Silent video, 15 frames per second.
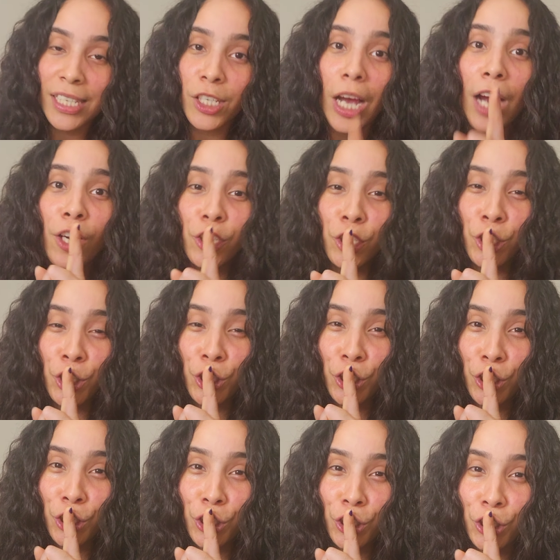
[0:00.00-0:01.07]
So I heard
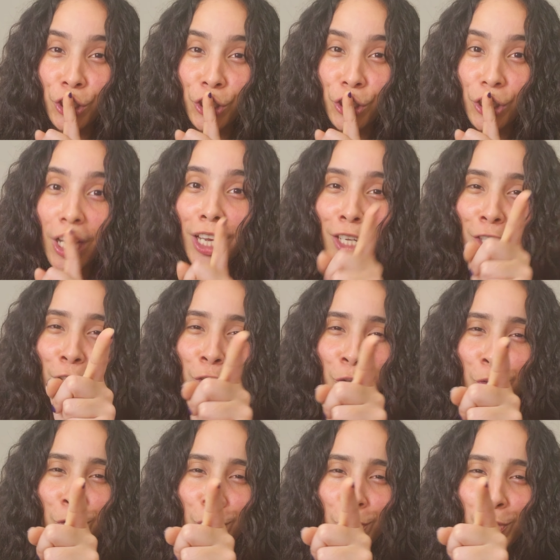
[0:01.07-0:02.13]
shh,
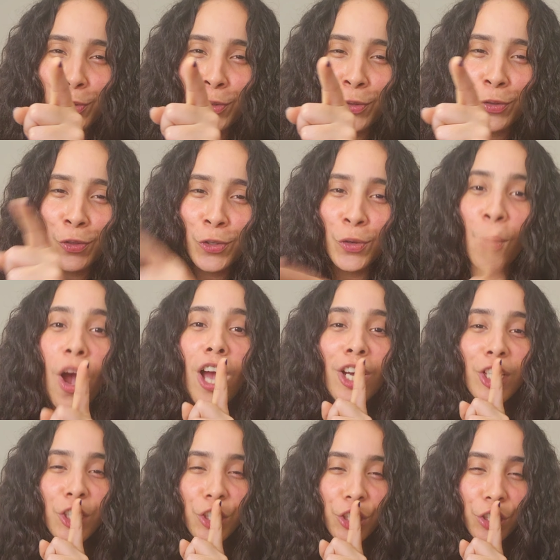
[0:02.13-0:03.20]
2-2-2-2-2.
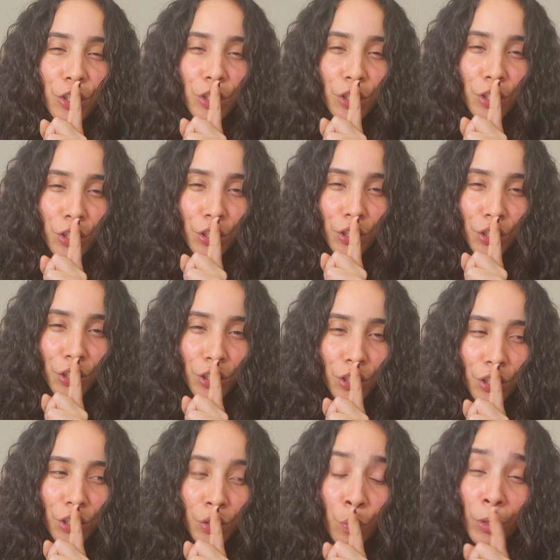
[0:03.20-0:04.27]
Shh.
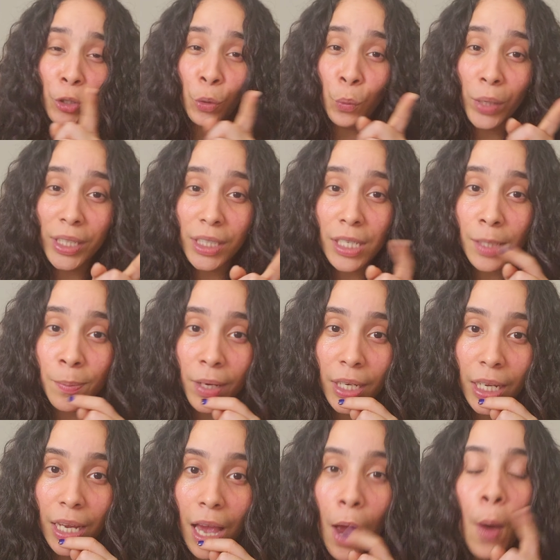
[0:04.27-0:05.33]
When you win this
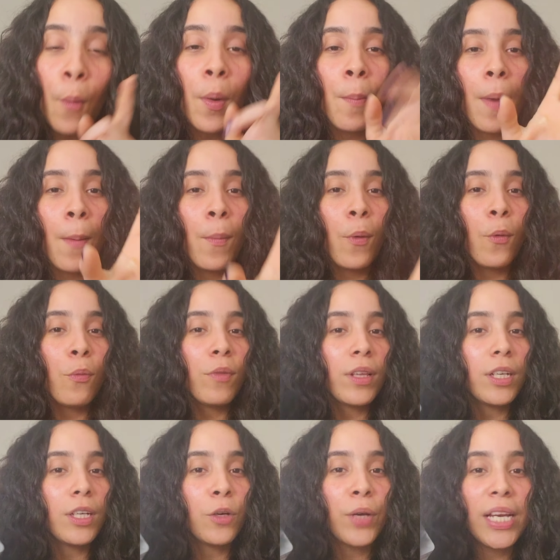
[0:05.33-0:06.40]
money, remember the
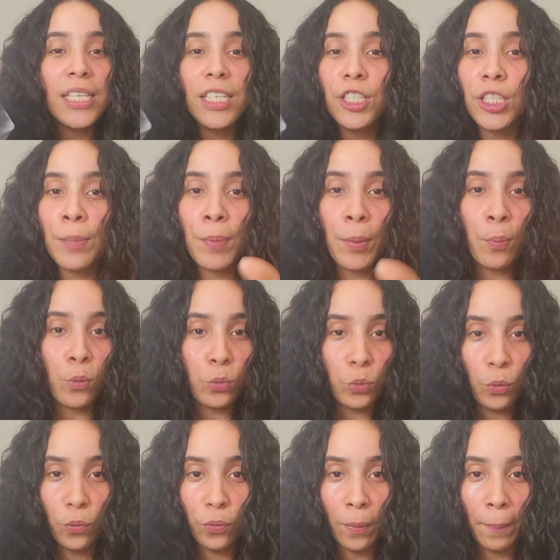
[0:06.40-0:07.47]
crazy shit people
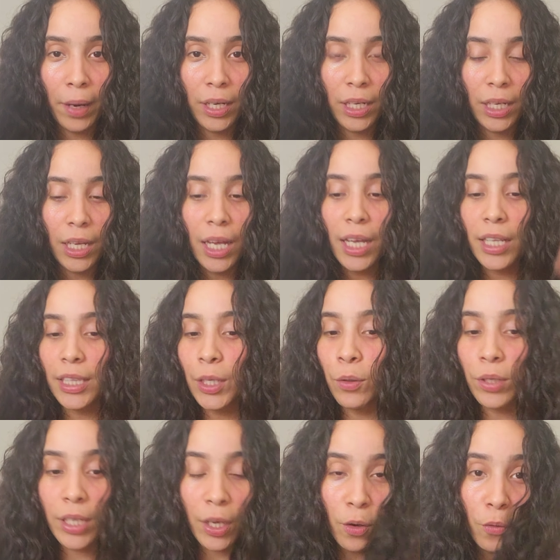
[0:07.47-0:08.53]
do for money. They'll
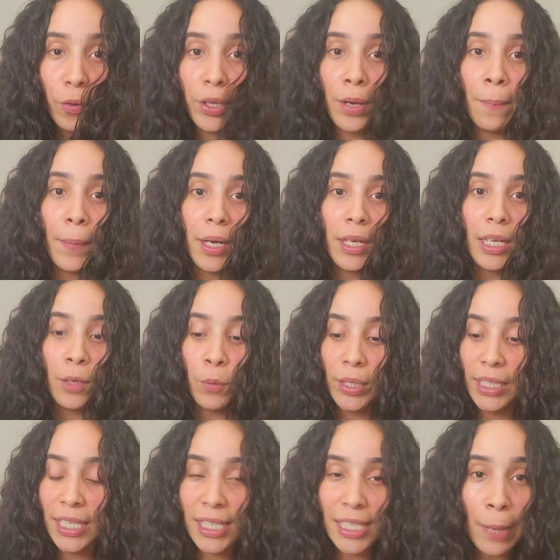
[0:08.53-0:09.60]
kill for your money.
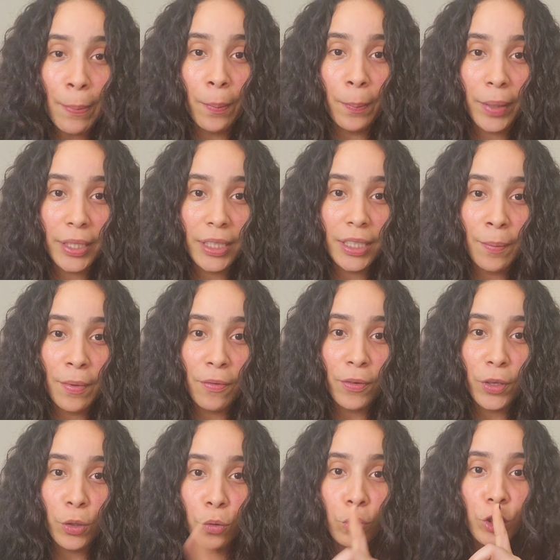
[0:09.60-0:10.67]
With this type of money coming for
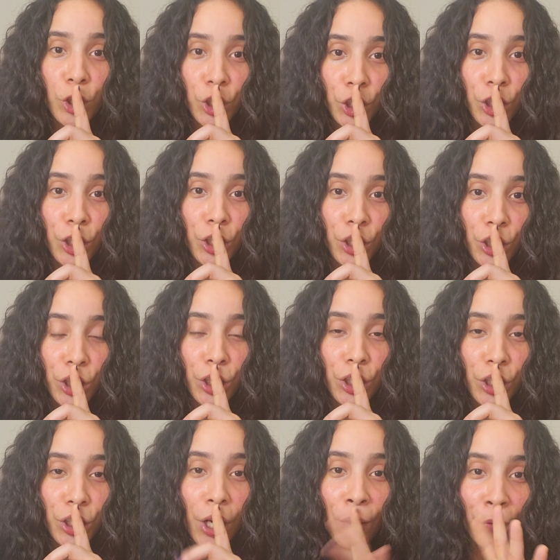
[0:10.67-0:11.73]
you,
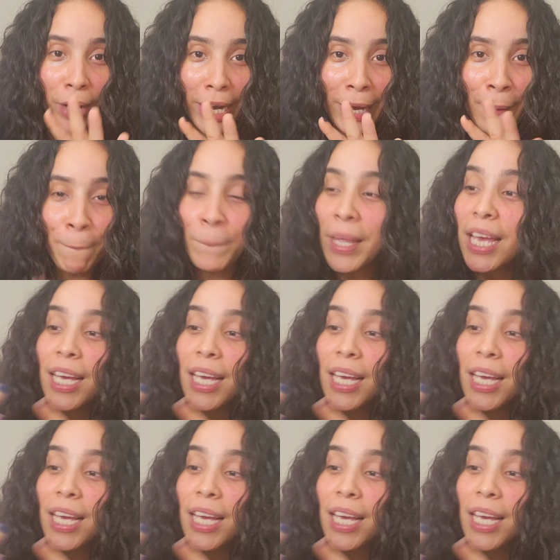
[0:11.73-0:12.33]
shh, right?